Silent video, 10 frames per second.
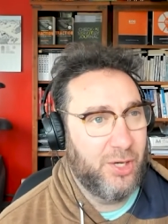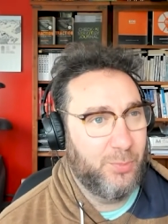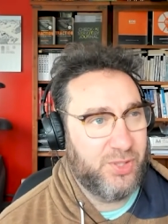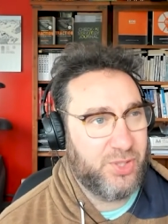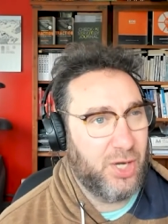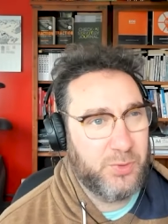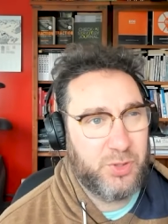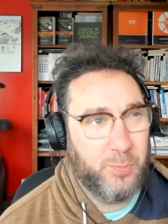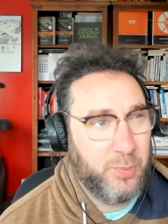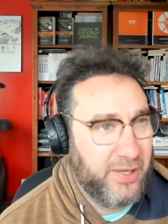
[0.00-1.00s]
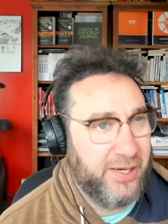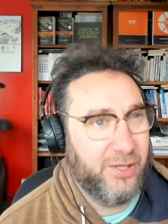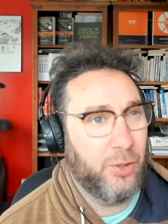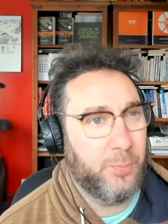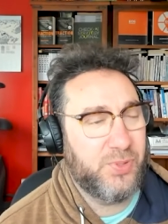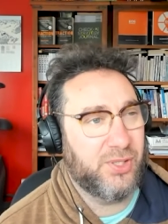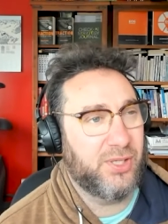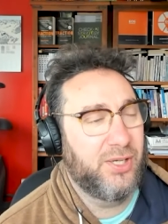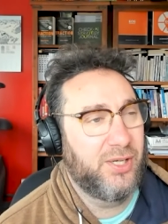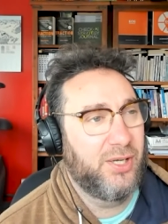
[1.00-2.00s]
This guy was completely the opposite.